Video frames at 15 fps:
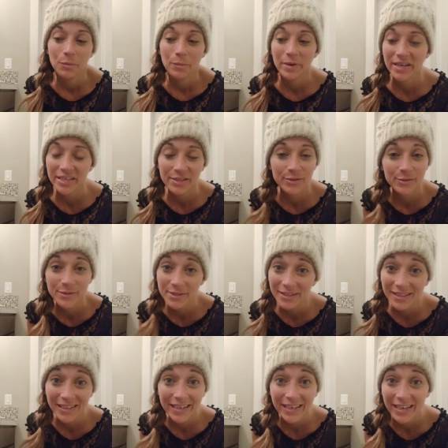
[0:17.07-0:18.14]
windows
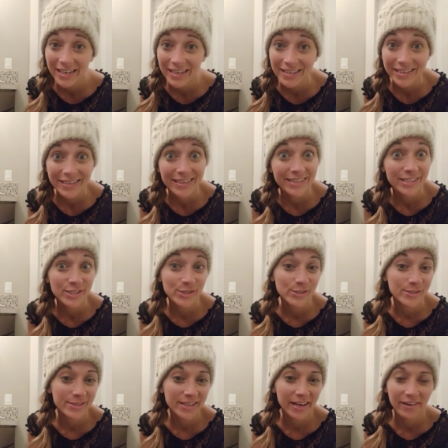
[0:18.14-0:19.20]
cleaned and
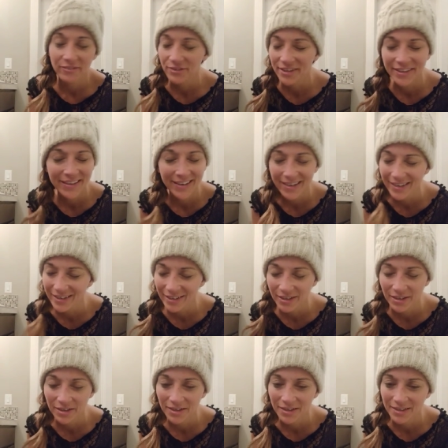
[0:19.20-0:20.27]
just everything
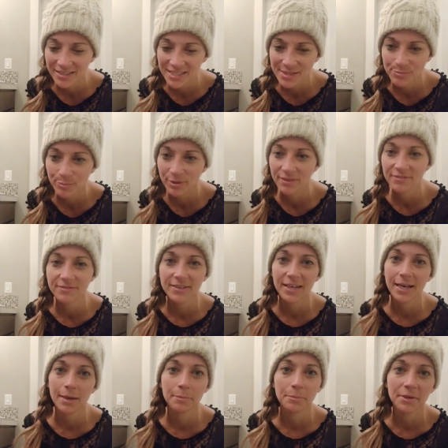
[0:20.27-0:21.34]
all spiffed
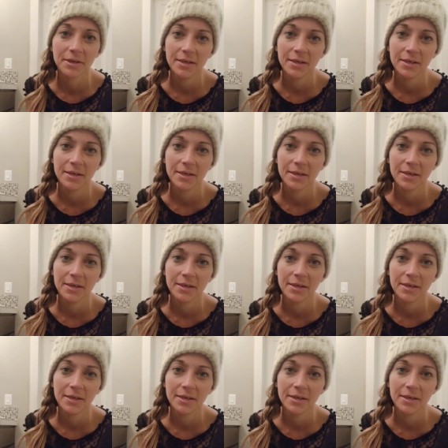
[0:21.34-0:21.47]
up.